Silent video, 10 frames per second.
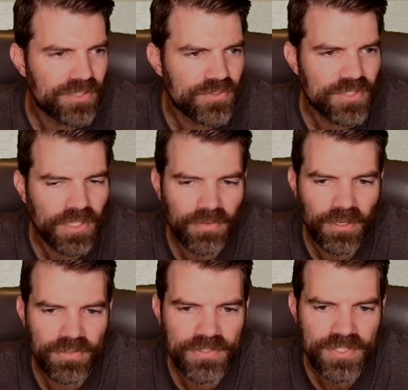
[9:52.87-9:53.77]
interesting. They
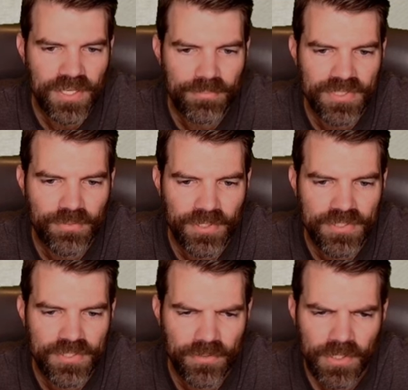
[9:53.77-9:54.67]
are the same between the
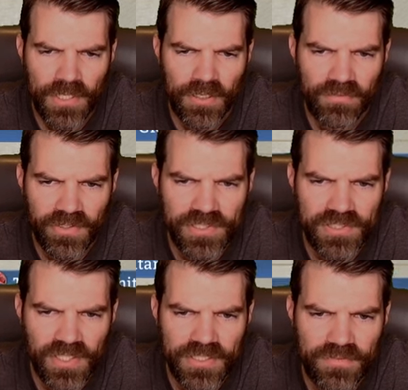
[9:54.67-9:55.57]
two. Very
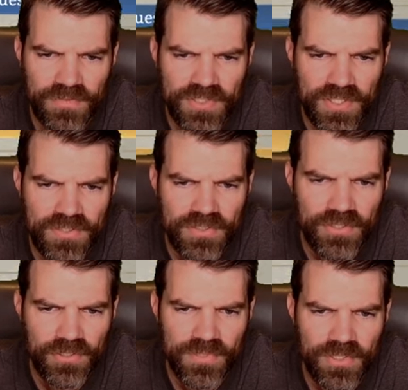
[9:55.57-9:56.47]
slight differences in
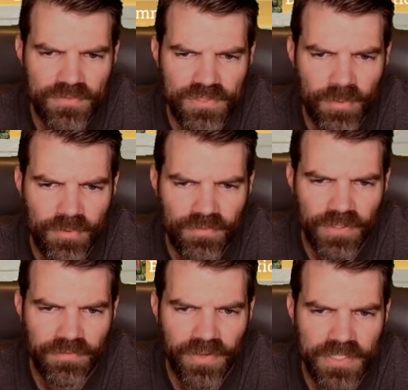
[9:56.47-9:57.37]
terms of some of
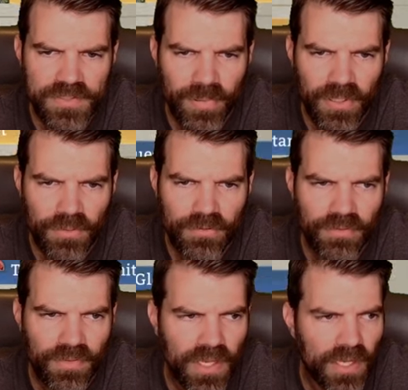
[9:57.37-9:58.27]
the events, but other
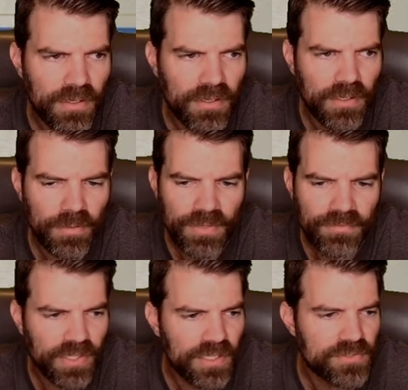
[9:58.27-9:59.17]
than that, um,
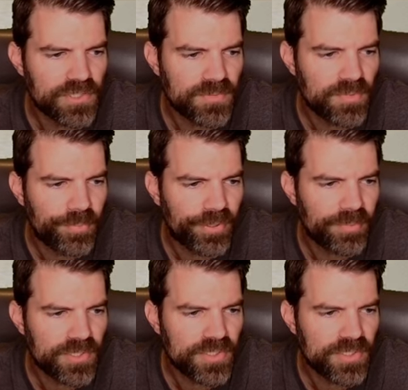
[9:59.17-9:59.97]
everything else seems to be pretty much